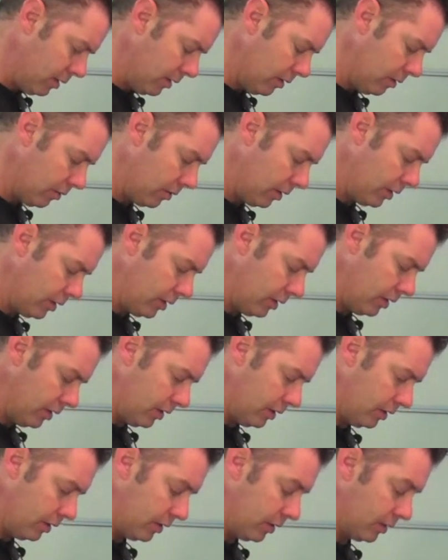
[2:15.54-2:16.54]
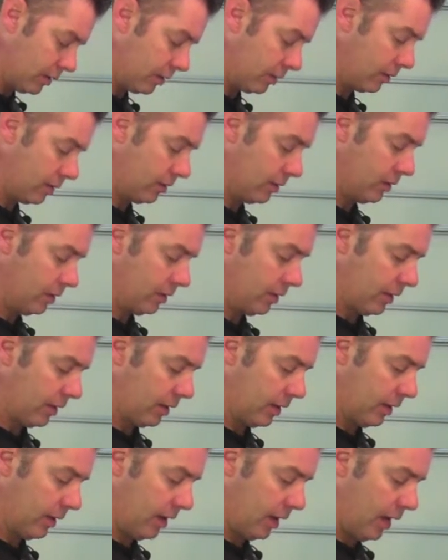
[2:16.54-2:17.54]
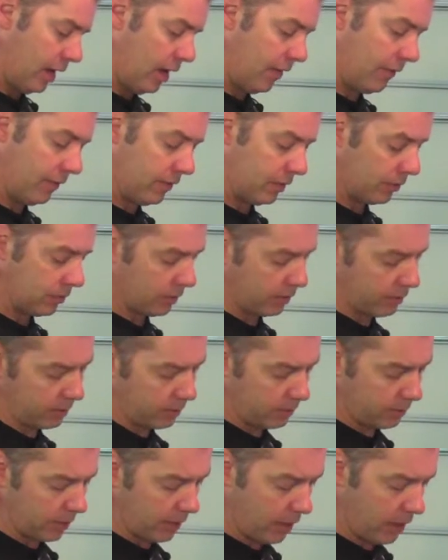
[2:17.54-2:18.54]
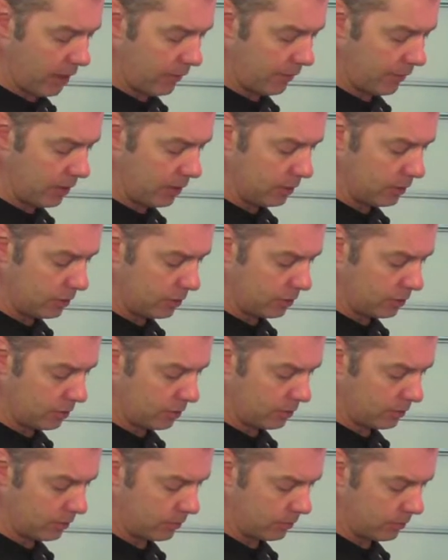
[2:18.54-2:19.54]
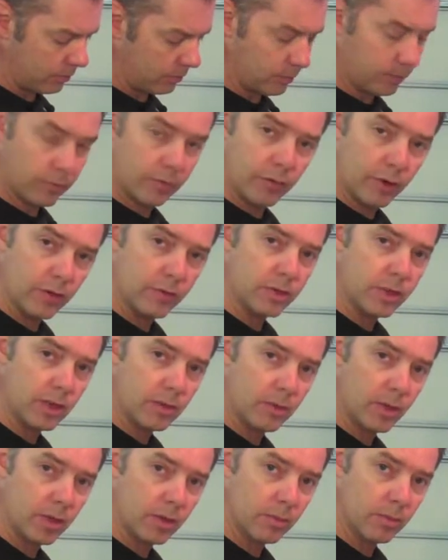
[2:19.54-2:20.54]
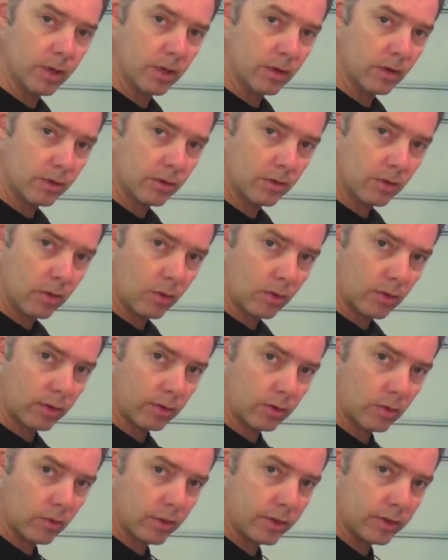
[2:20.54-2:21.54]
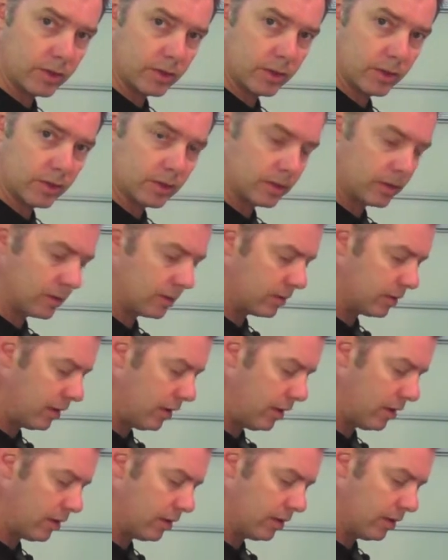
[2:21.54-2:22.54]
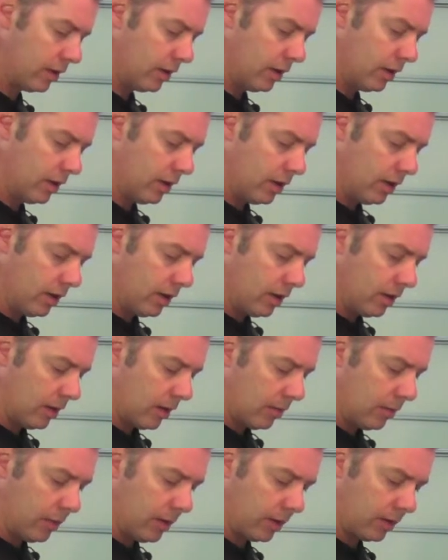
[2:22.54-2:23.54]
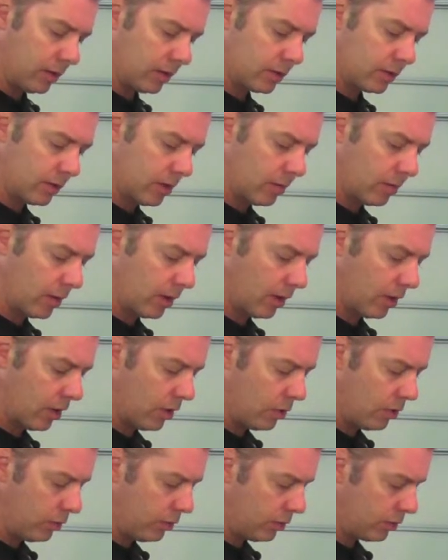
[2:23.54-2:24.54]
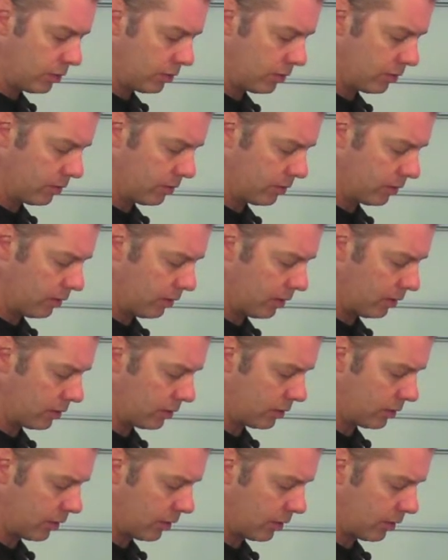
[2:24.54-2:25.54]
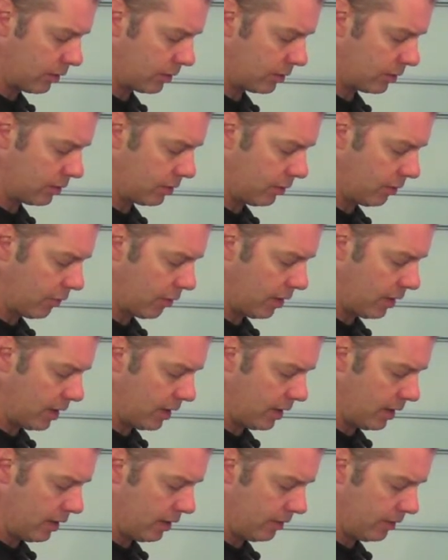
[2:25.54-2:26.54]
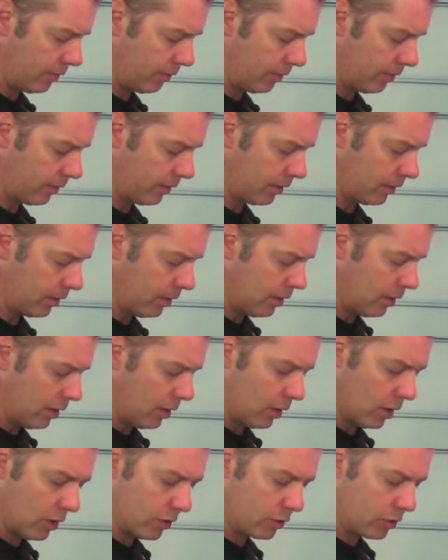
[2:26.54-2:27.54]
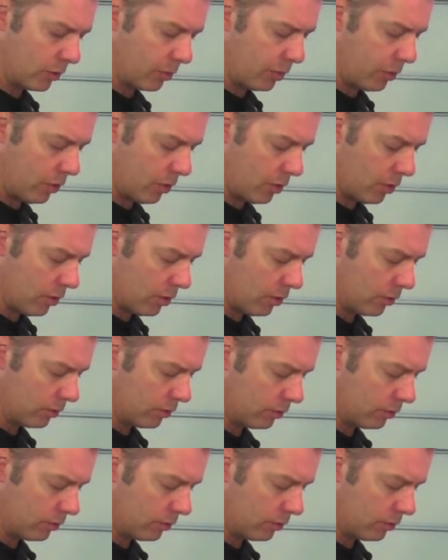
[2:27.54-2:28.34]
which is half inch, 15 millimeter, according to what it says here. Picked this up at Lowe's. It's Silverline Ultra Pure